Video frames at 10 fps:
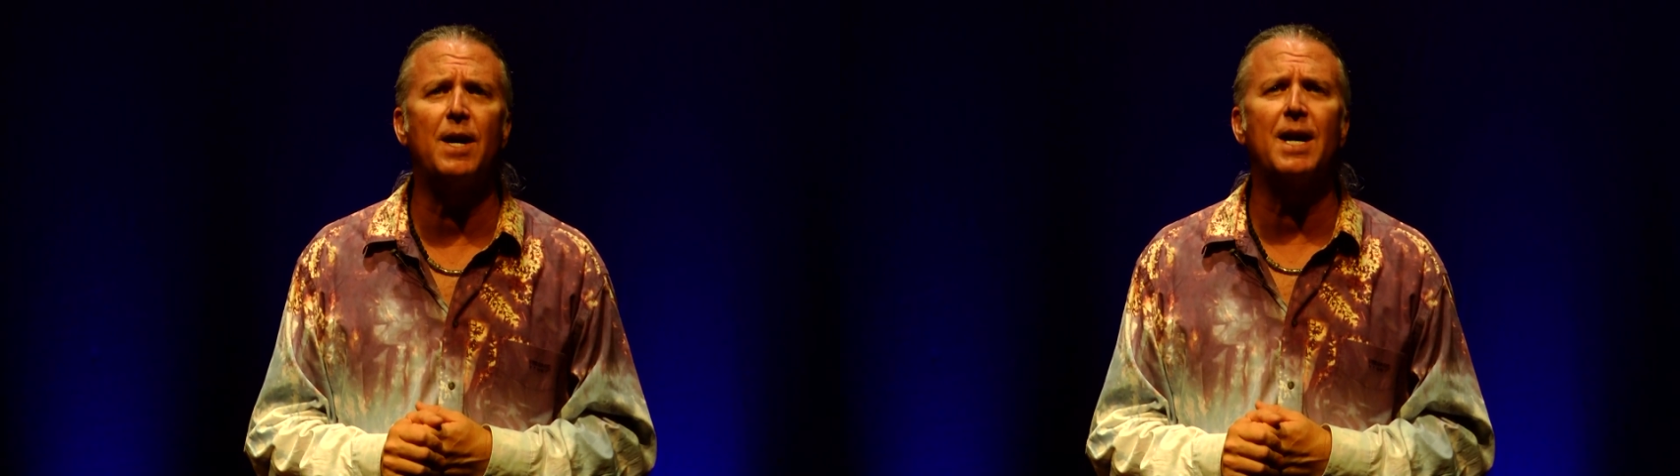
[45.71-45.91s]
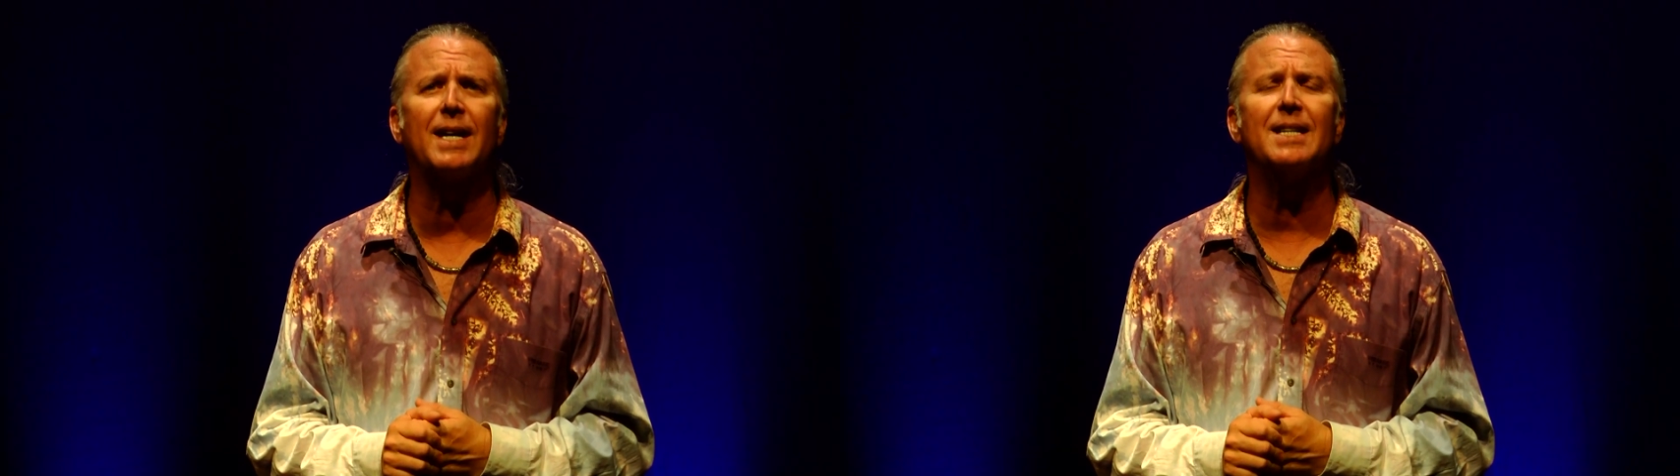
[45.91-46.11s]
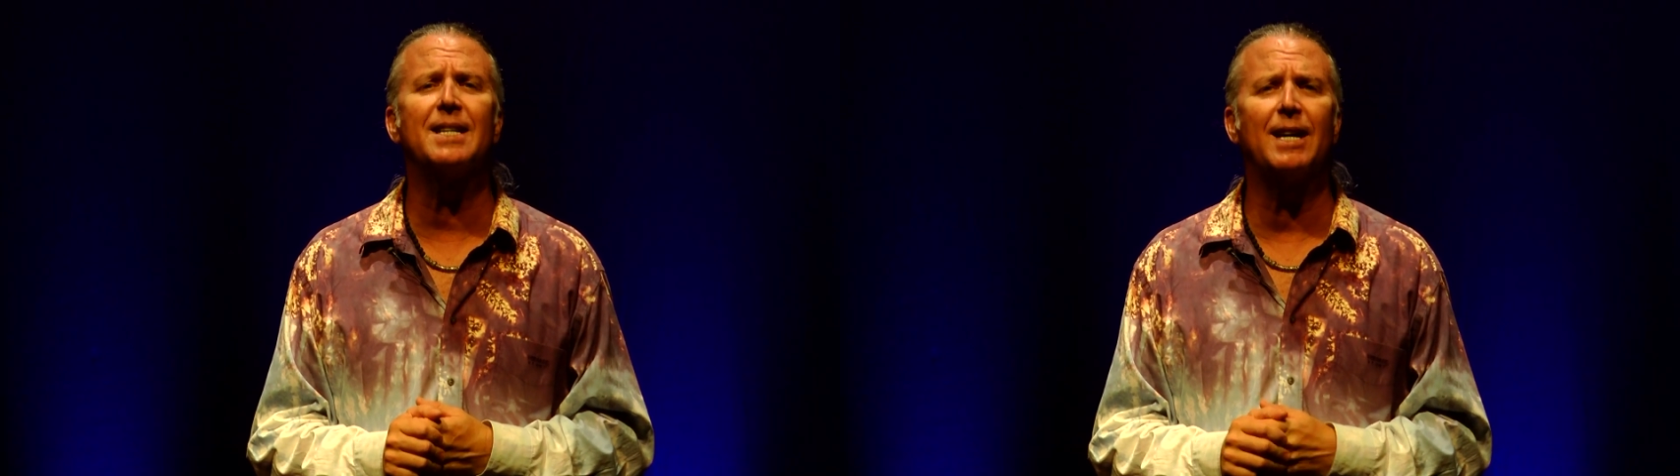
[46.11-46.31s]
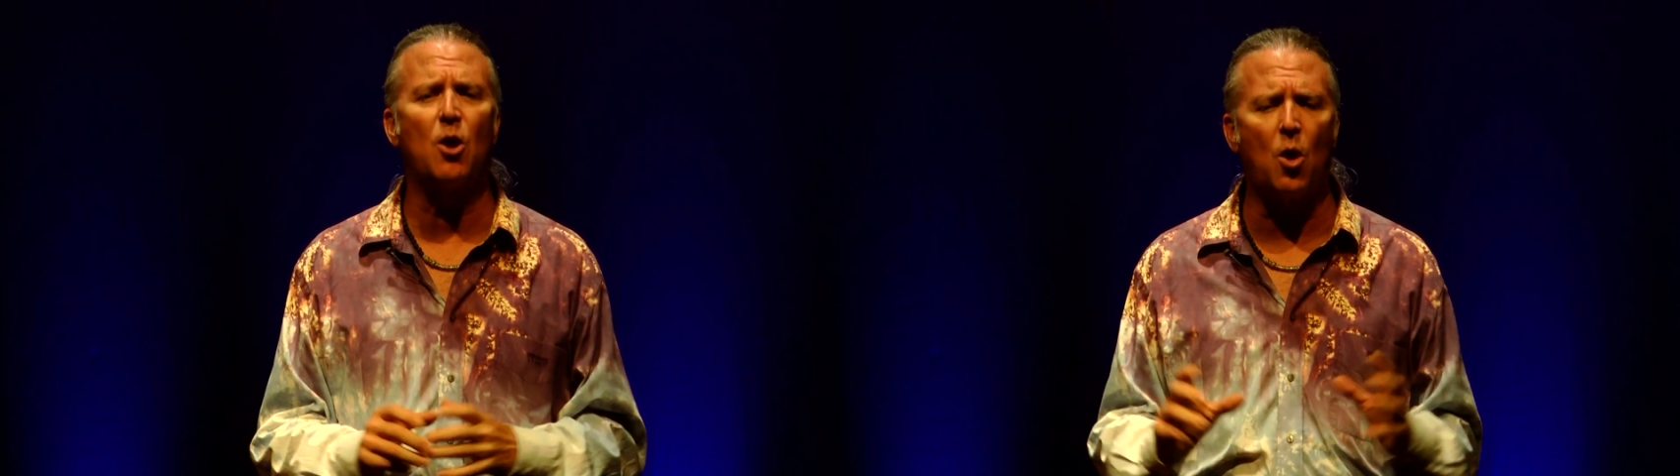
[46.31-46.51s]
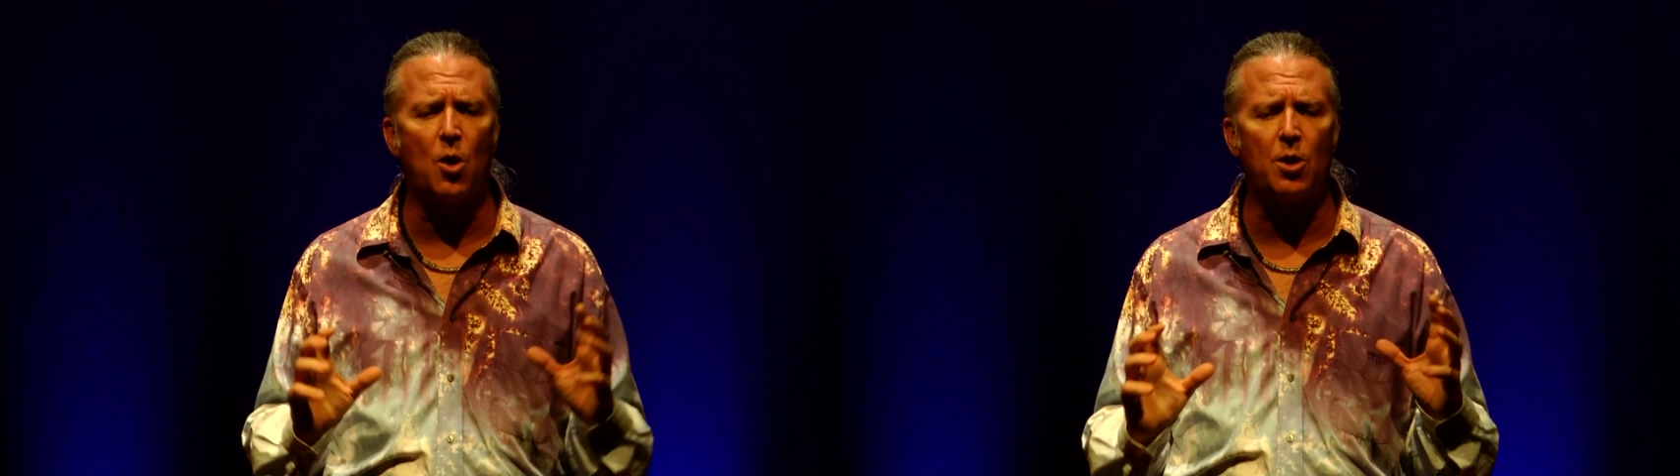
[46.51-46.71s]
and I can take
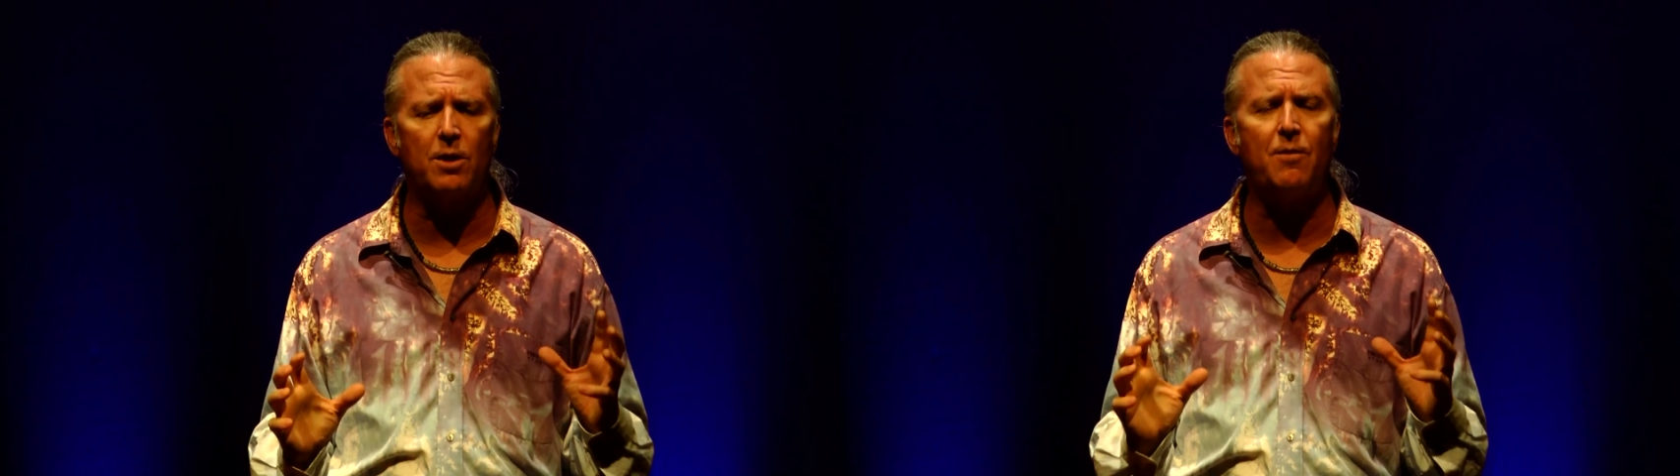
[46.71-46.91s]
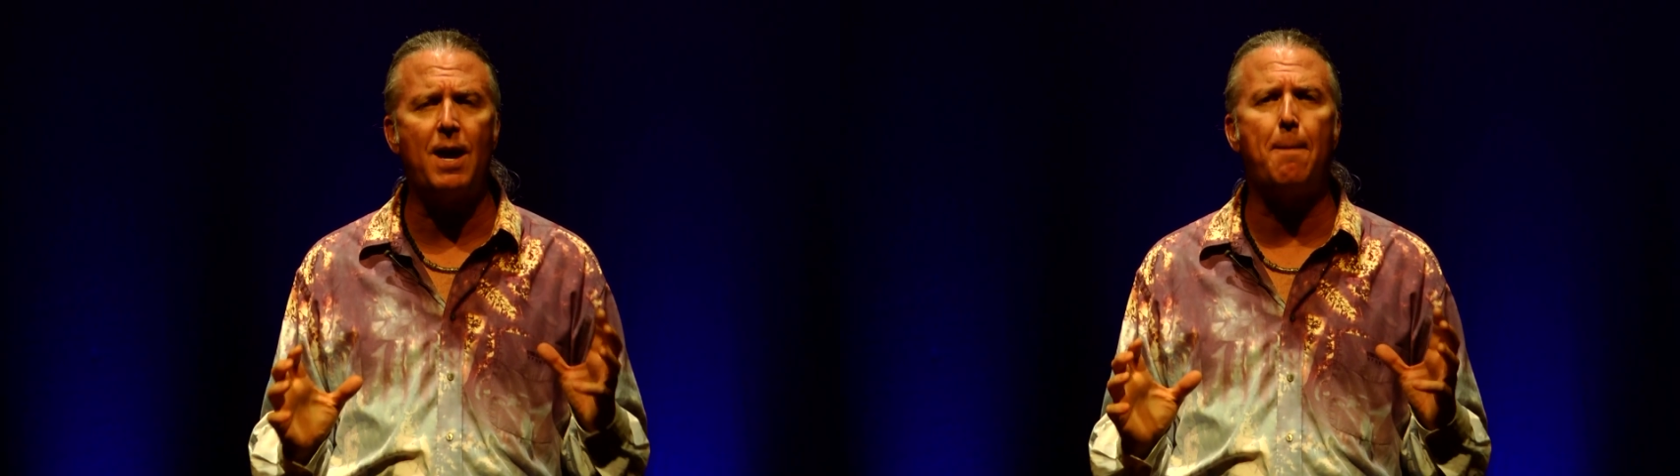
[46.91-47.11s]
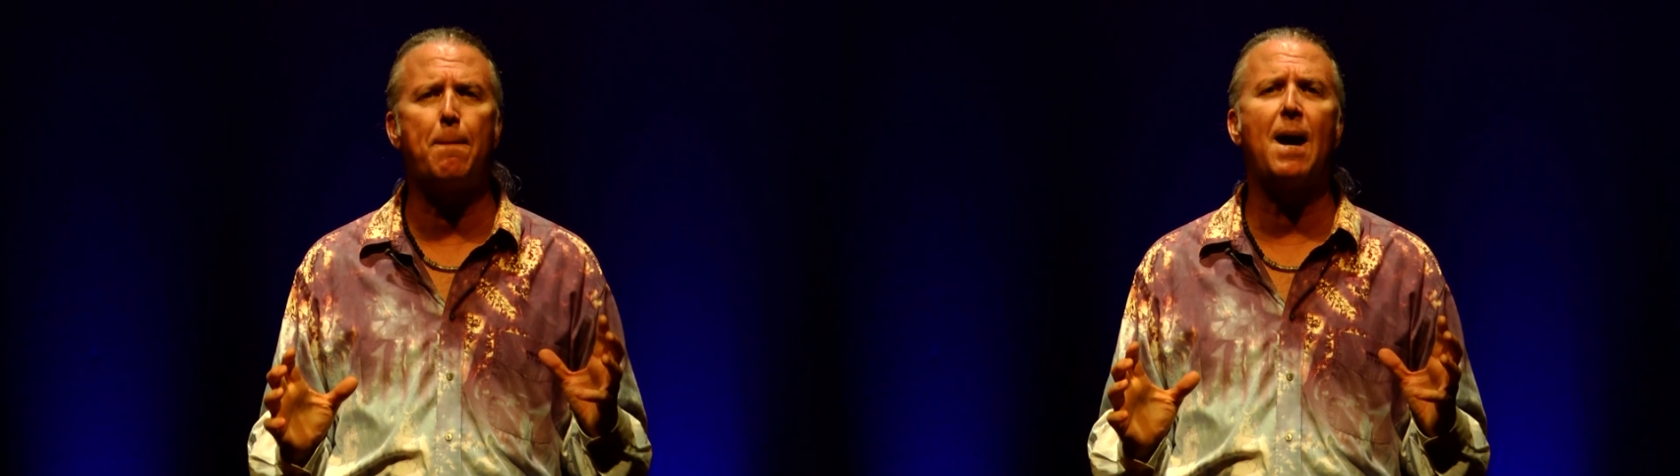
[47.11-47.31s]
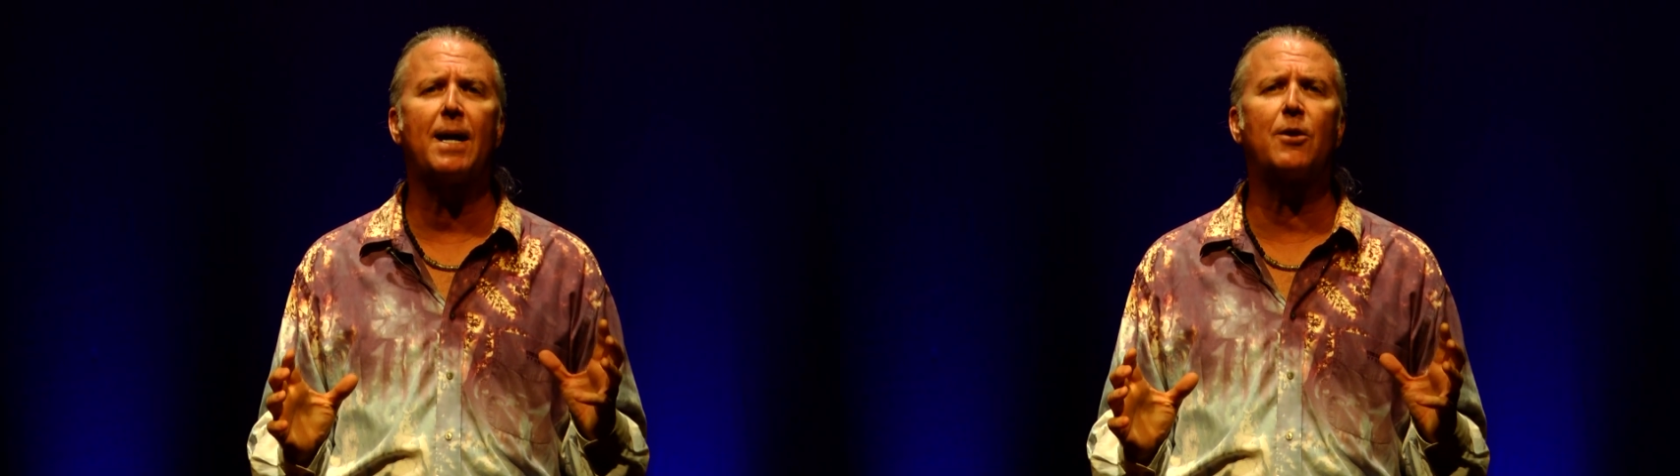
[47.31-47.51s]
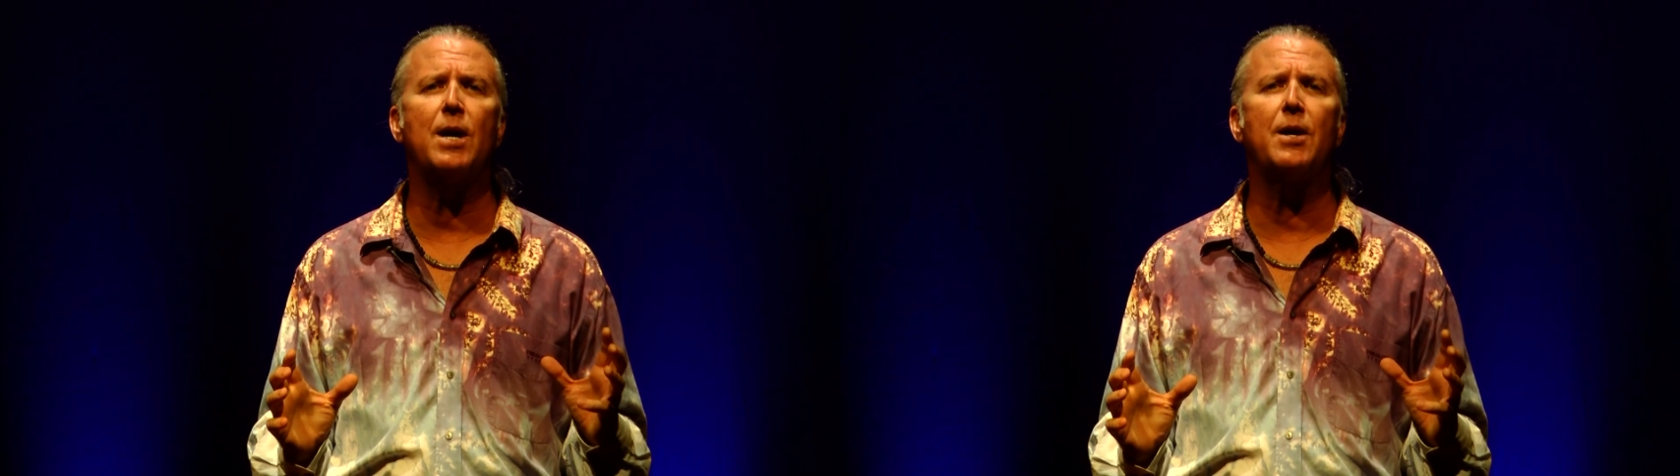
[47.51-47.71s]
all of that
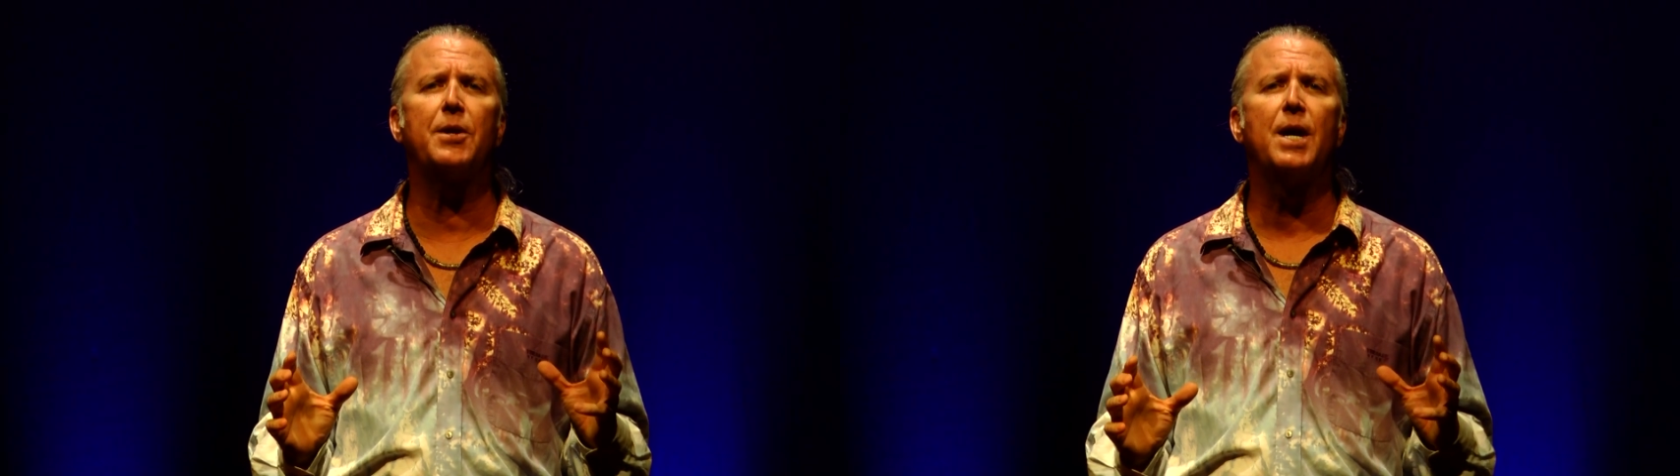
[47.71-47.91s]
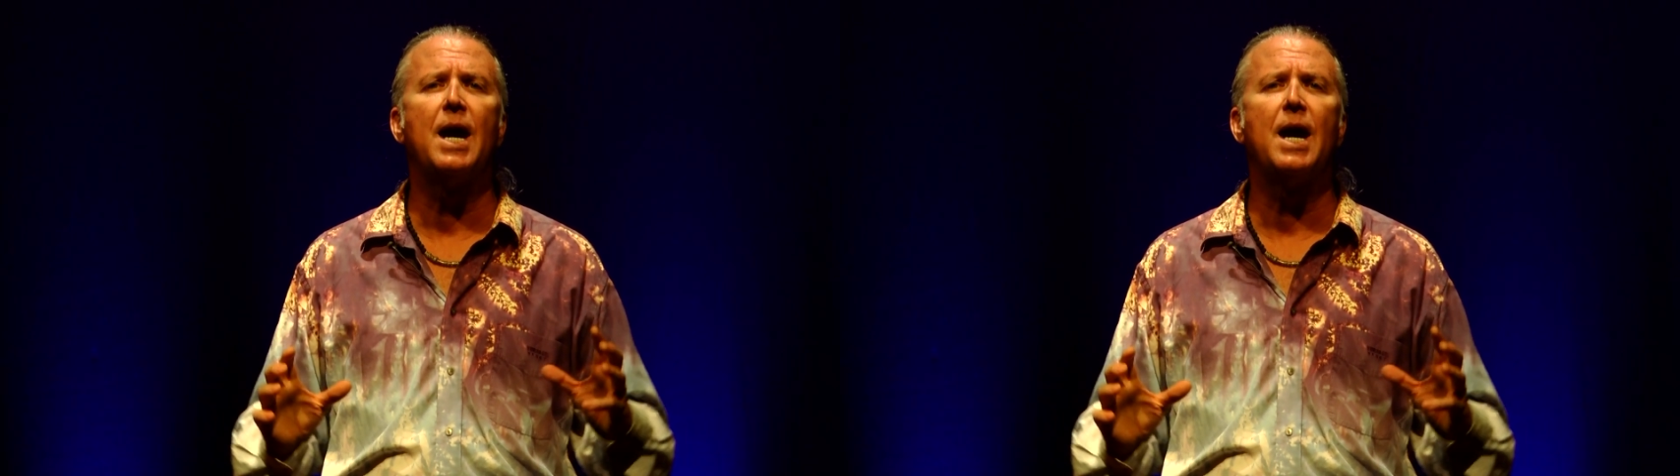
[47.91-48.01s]
background